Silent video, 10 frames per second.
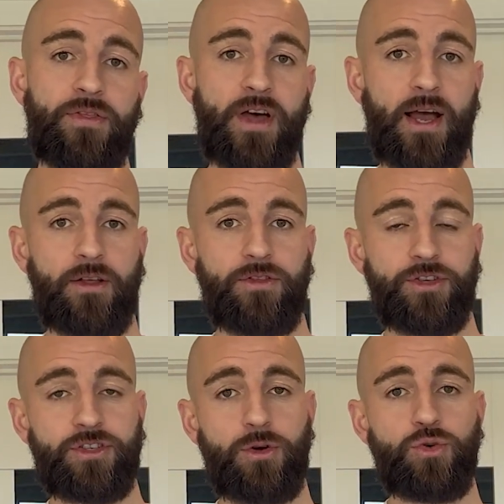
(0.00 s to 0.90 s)
that the
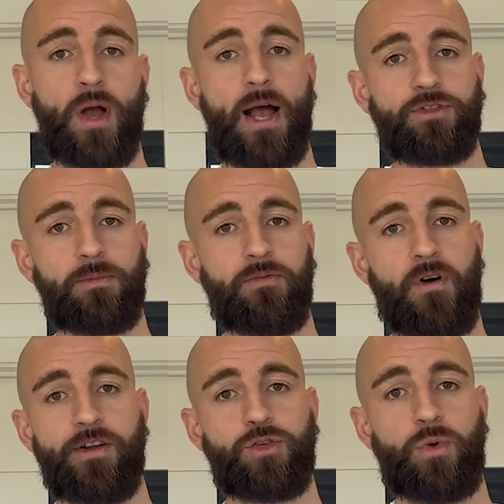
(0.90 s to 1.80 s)
social housing
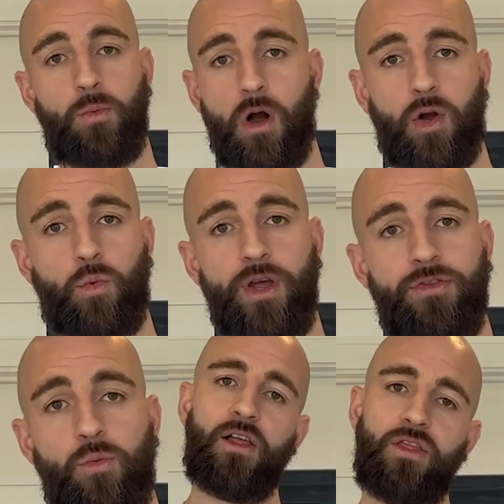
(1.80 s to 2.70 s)
providers we work
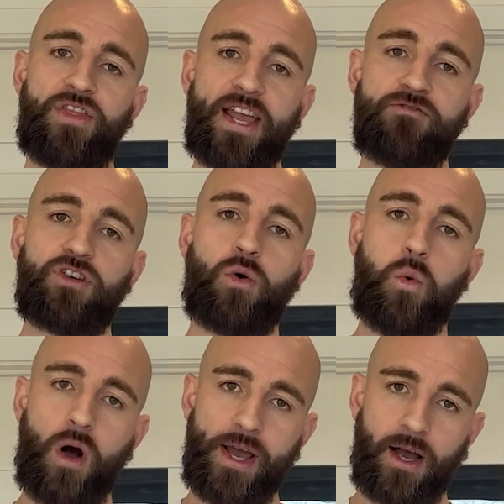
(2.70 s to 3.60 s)
with, they
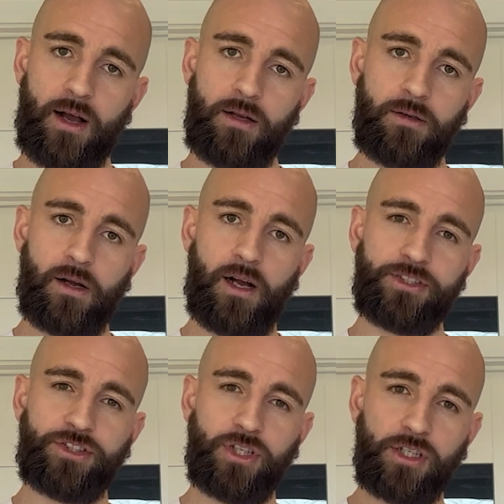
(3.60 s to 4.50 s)
require a
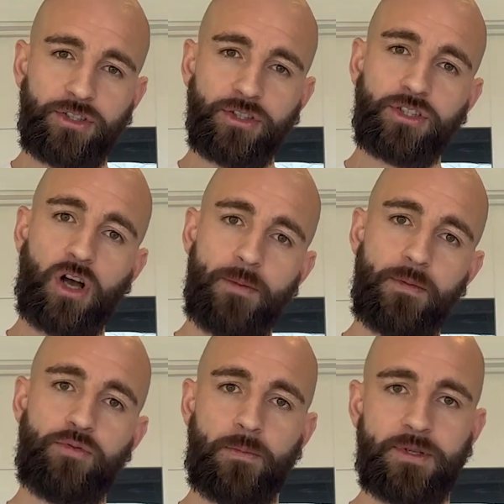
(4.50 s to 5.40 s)
certain type
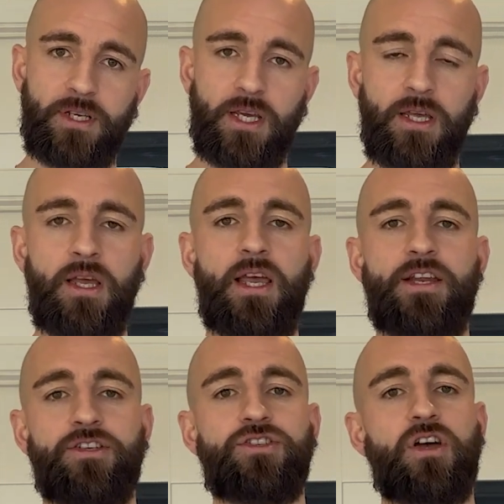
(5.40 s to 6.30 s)
of property
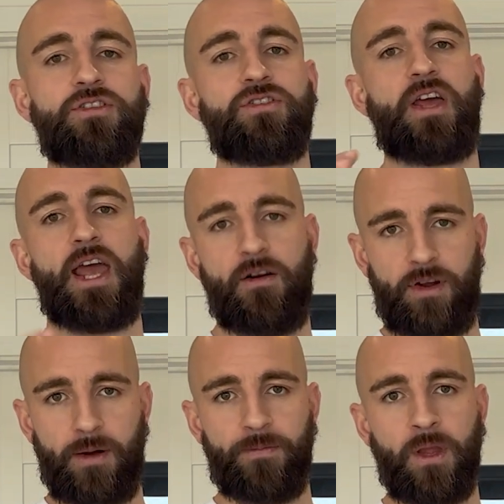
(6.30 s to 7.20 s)
in a certain
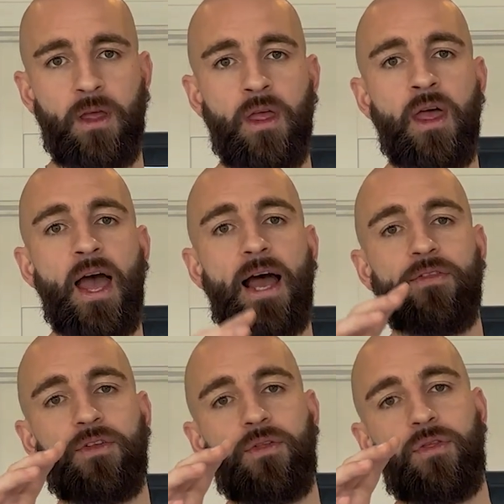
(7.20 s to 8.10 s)
area,
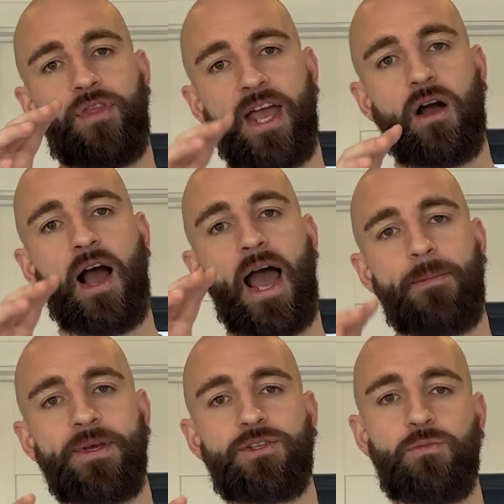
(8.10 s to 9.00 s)
and they are
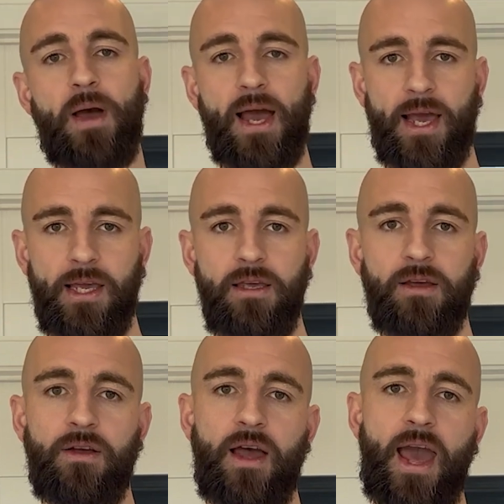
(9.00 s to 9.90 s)
happy to pay
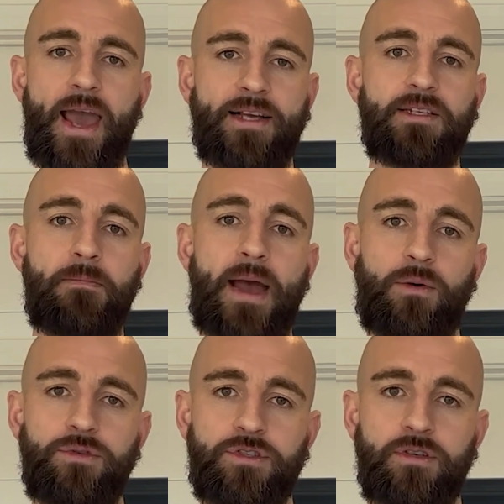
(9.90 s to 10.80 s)
X
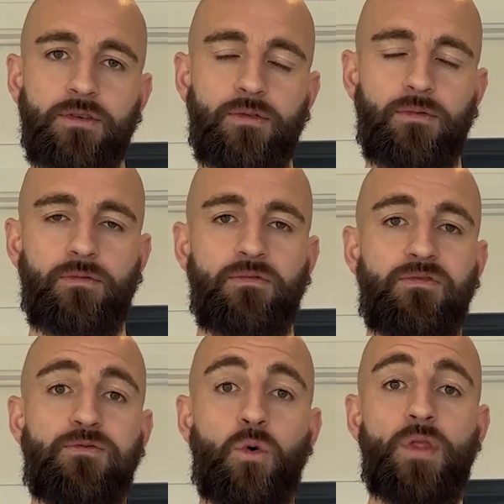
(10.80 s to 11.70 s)
amount
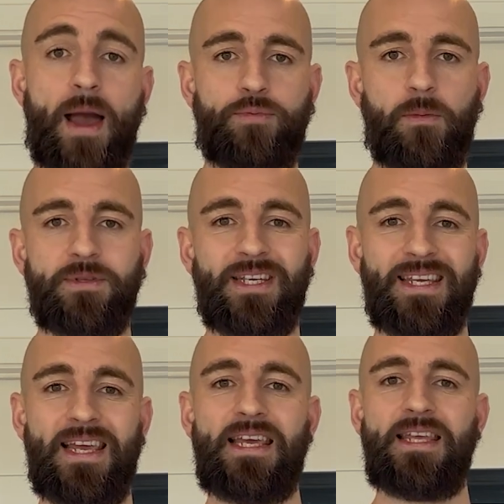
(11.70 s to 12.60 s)
for that
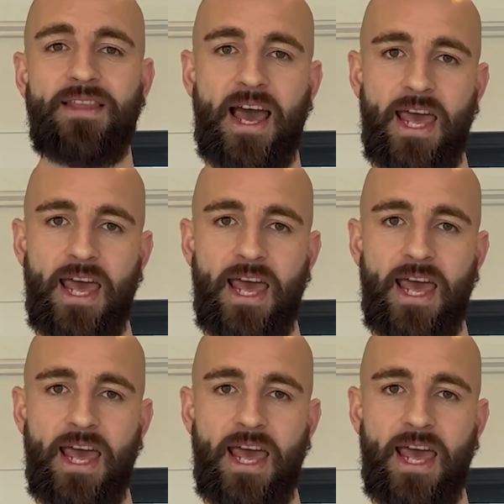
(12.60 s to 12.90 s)
property in that